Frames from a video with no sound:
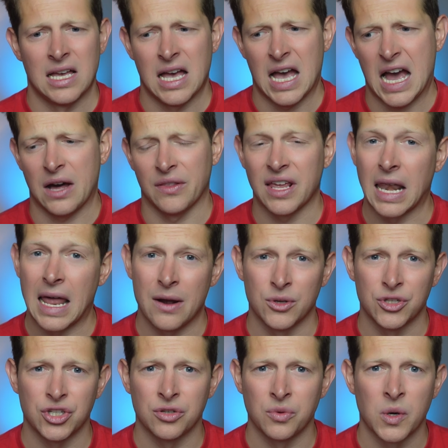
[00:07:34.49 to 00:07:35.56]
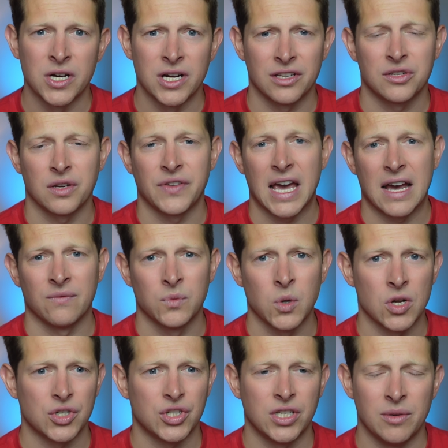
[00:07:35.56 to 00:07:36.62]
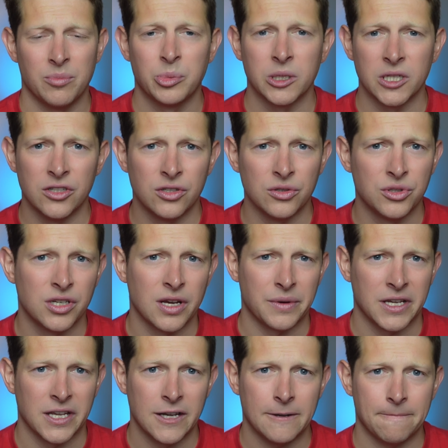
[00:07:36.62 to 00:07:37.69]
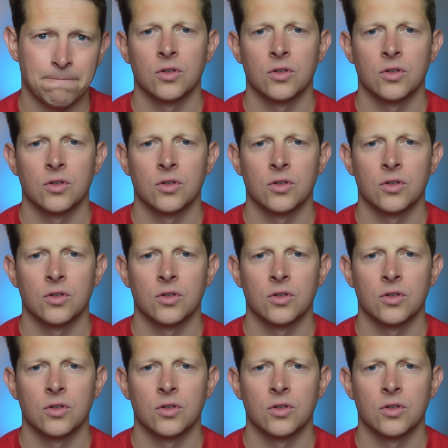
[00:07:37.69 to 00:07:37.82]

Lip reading: how the allowances work, so if you haven't watched it, please do so here.